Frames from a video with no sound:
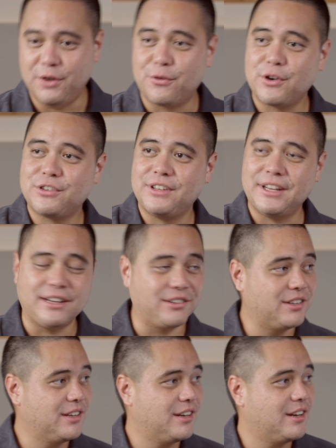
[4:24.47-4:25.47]
first thing
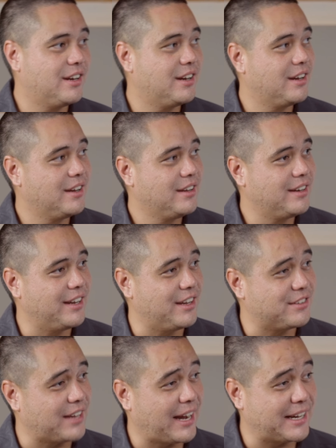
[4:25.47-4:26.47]

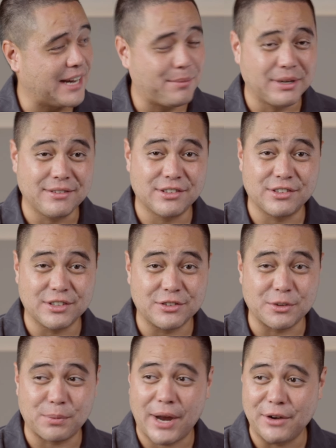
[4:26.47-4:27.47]
is I can't believe this is a
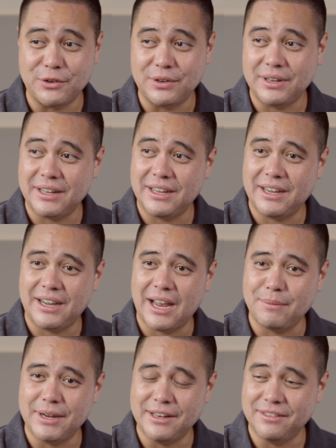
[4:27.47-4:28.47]
soprano.
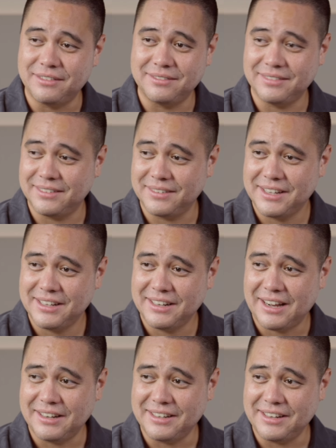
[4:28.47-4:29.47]
I
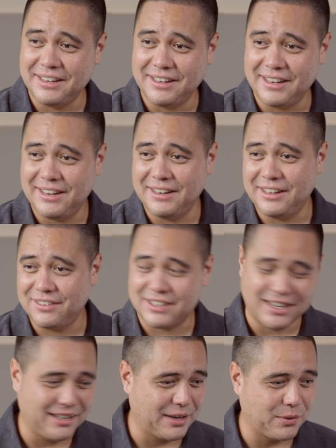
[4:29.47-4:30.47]
mean, it's
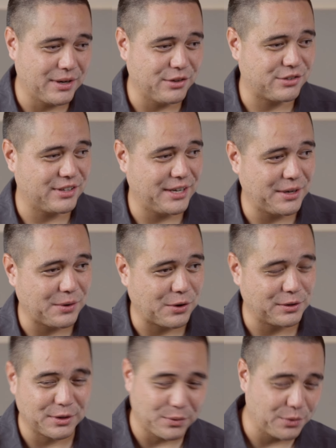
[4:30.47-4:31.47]
kind of like what I was saying
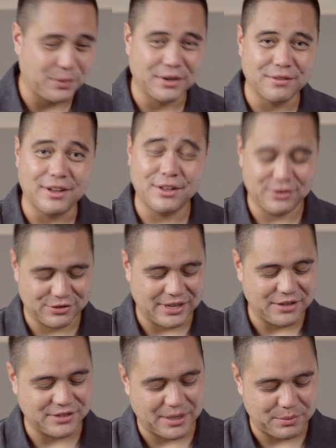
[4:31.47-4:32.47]
earlier with one of the other
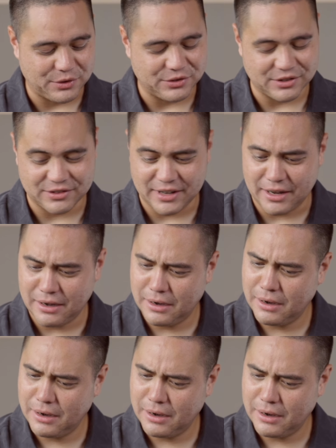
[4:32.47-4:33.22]
sound samples, is that,